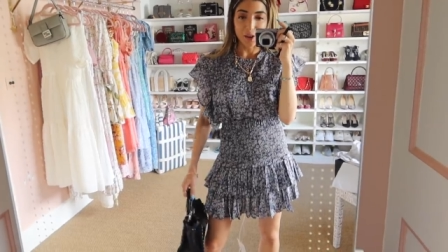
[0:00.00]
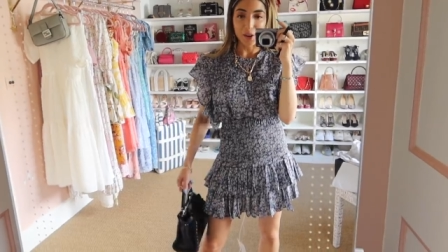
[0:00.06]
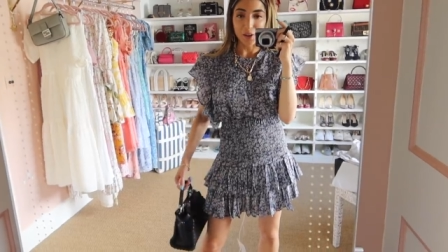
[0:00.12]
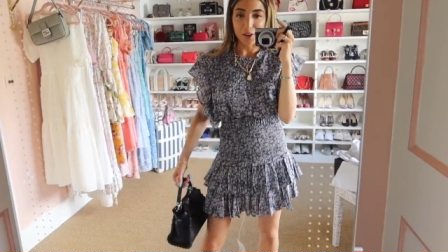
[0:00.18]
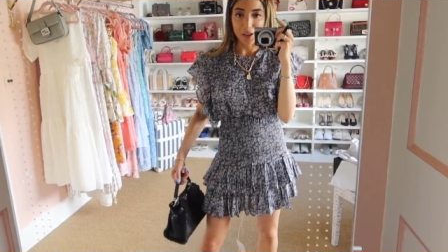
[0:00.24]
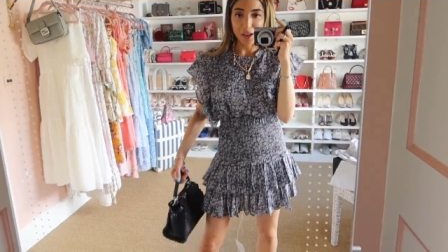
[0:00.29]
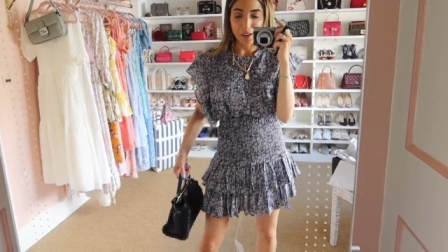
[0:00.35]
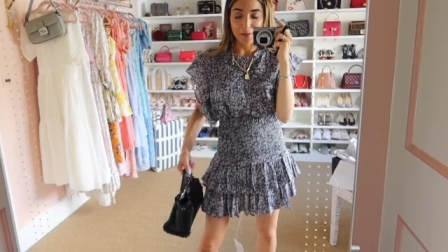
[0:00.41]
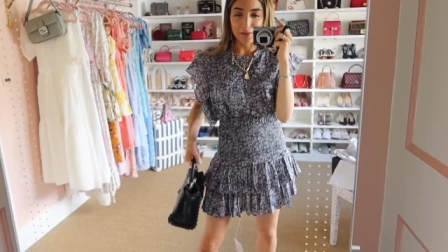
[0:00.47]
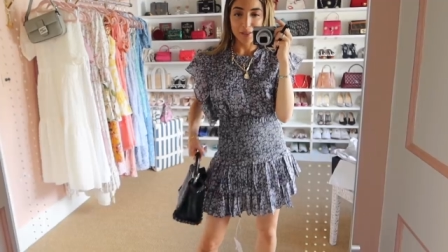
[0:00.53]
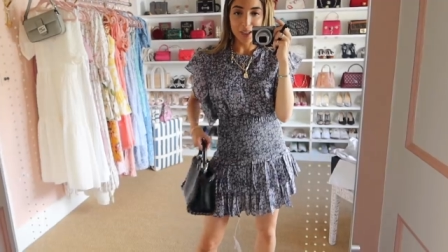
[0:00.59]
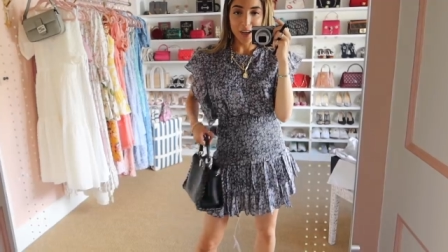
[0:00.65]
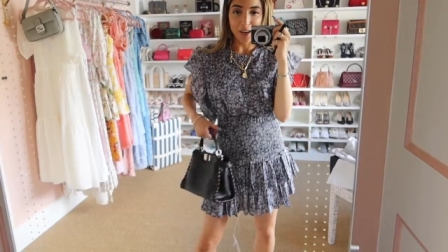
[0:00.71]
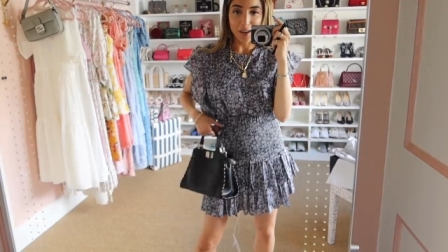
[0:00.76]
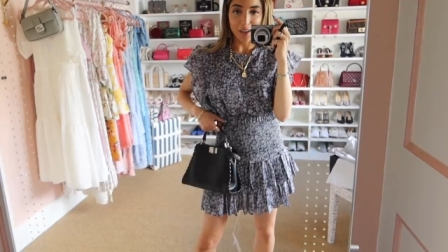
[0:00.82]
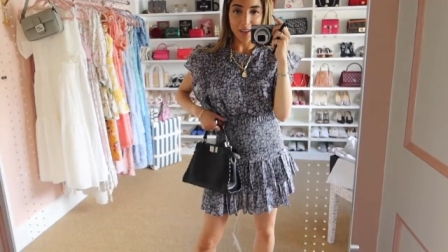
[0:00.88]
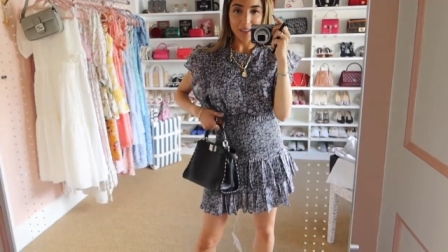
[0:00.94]
on. I've
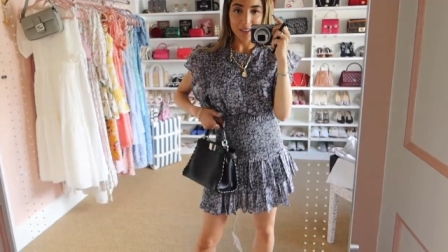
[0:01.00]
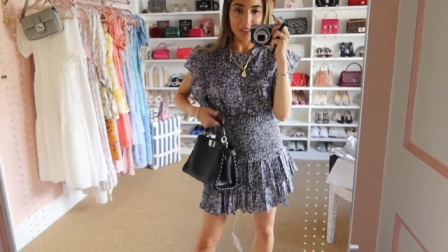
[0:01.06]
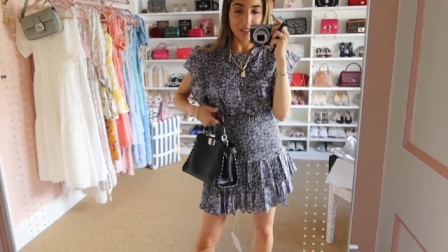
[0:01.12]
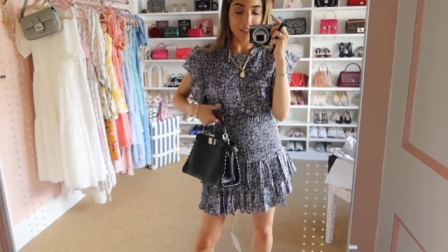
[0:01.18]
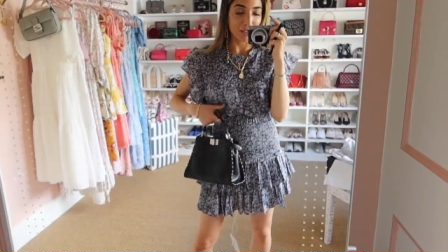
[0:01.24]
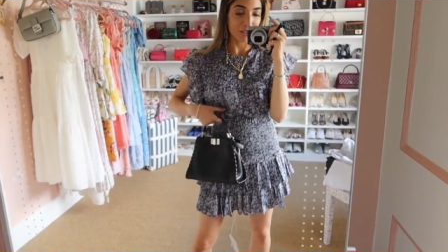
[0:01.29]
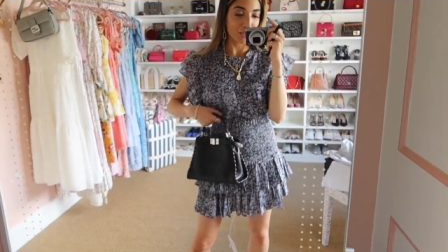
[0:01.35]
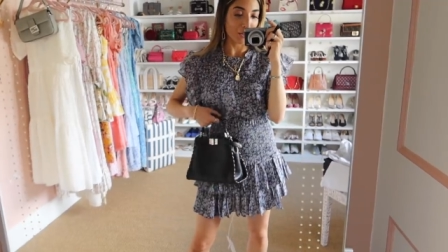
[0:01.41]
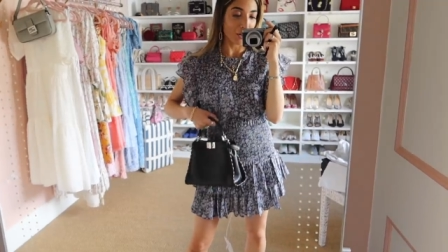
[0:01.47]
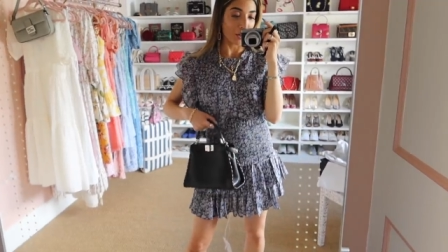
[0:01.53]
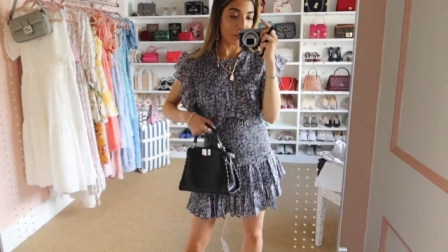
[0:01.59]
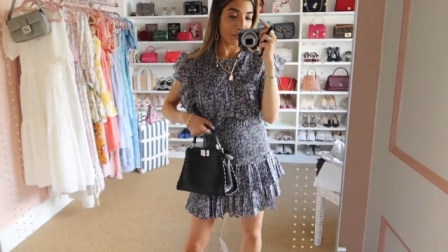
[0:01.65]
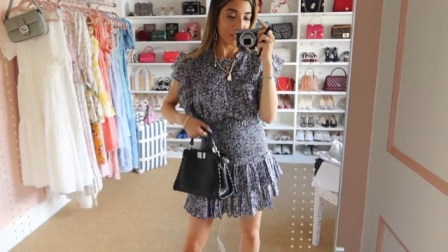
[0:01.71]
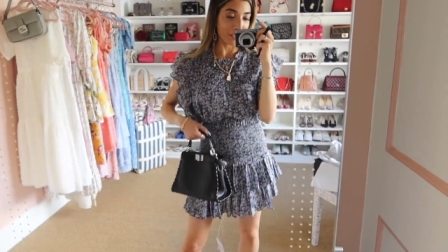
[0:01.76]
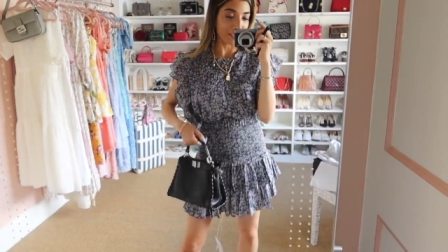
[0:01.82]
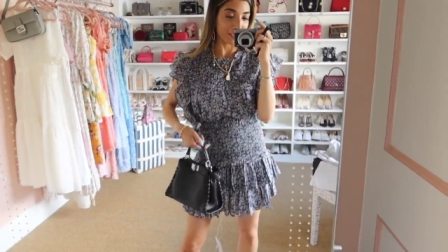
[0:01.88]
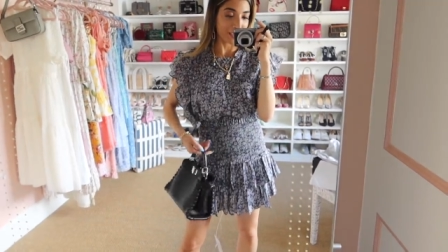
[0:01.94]
tucked the
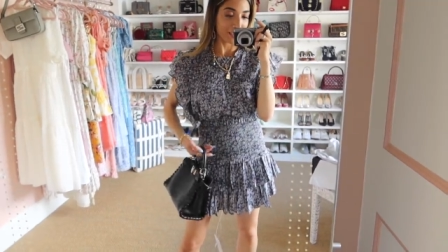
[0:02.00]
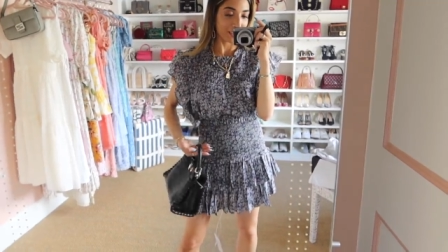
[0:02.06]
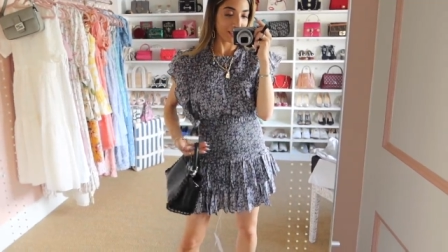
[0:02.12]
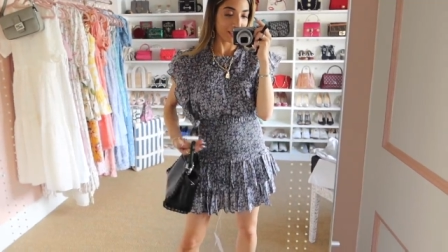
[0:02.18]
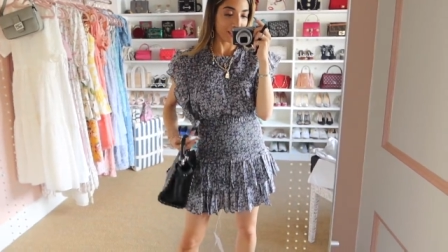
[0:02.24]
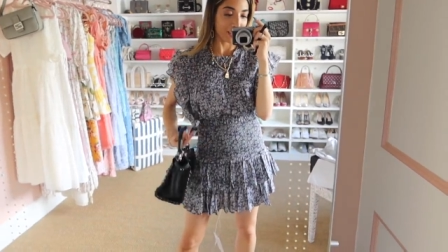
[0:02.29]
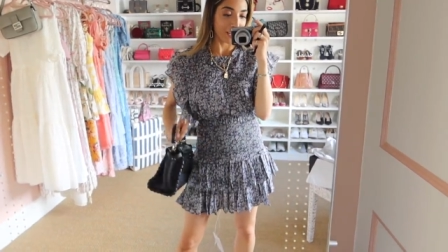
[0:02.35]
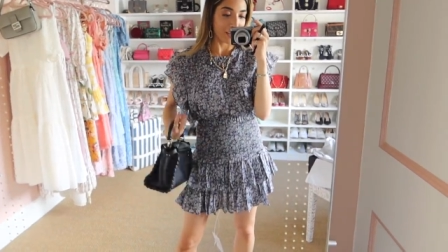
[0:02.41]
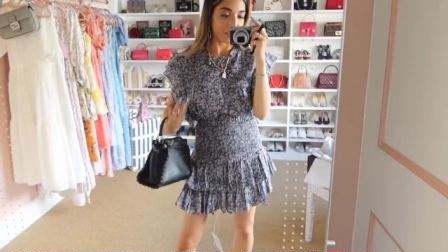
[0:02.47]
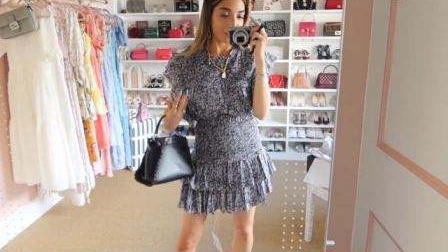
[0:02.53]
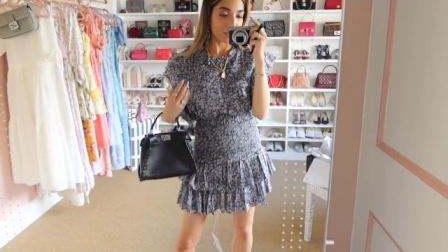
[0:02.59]
top into the skirt.